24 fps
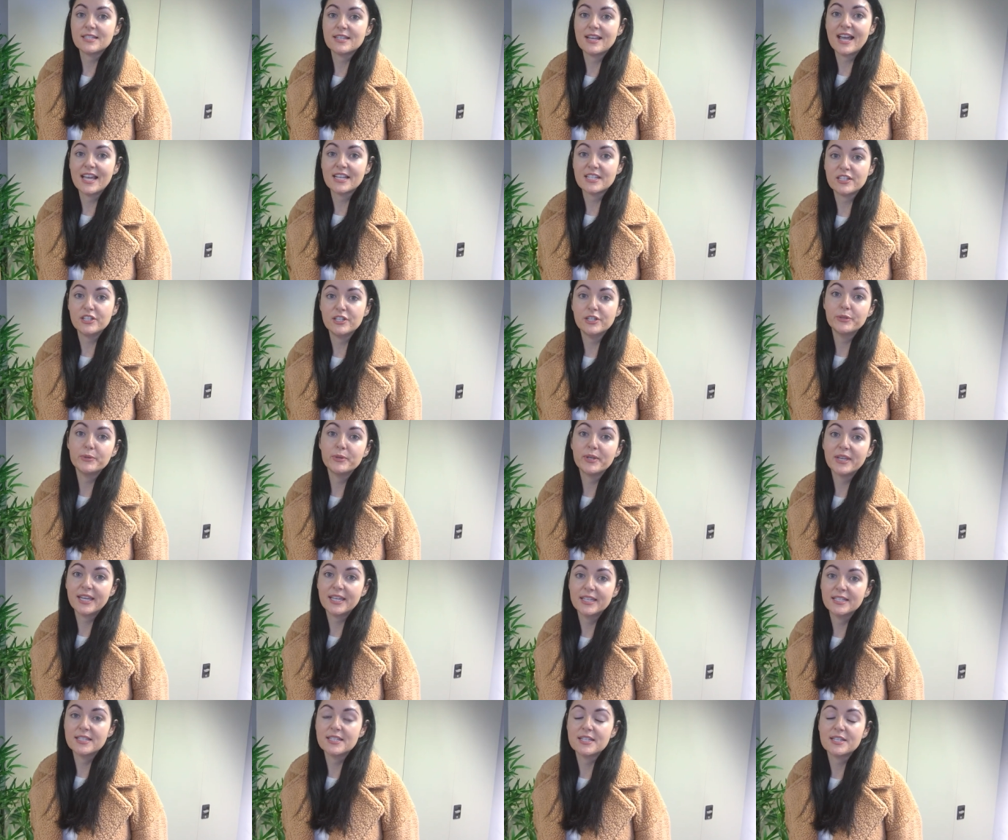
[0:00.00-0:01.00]
at a new
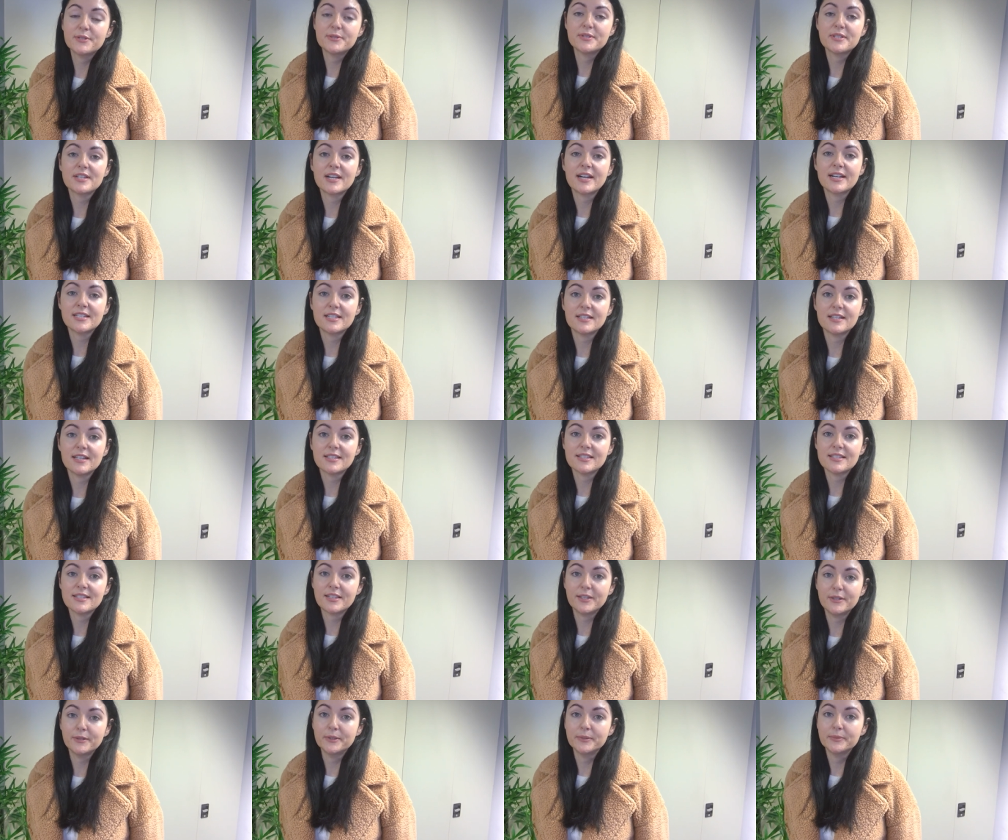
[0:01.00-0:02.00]
kid who started at
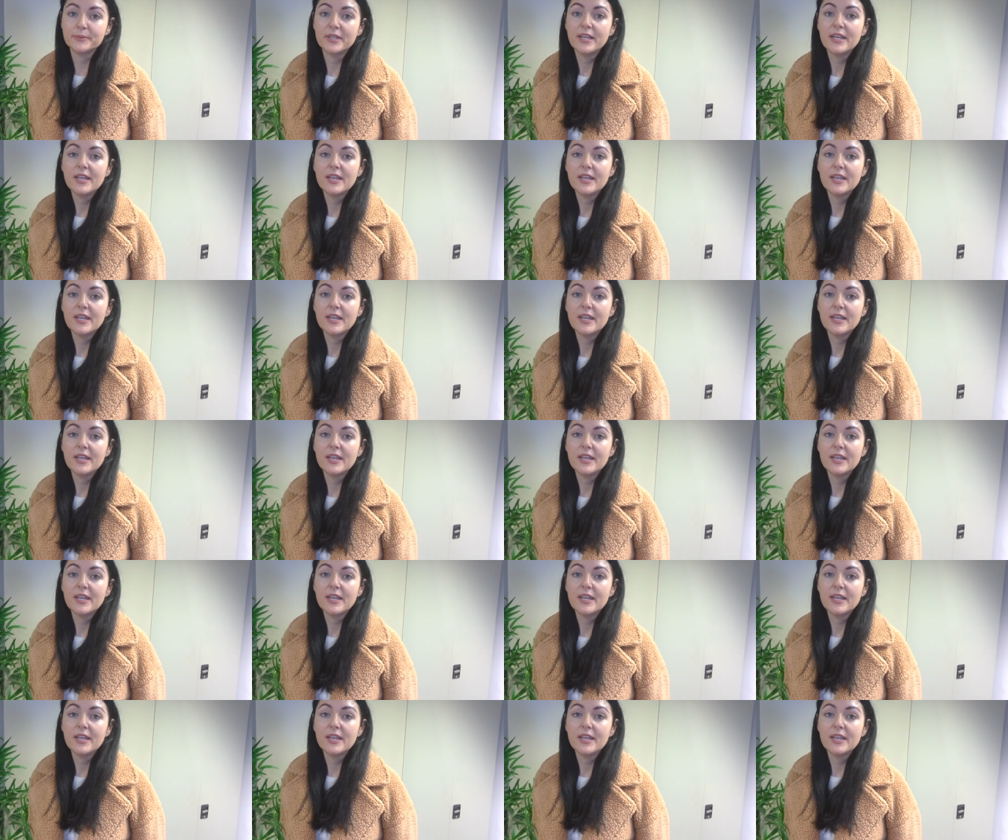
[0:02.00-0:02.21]
school.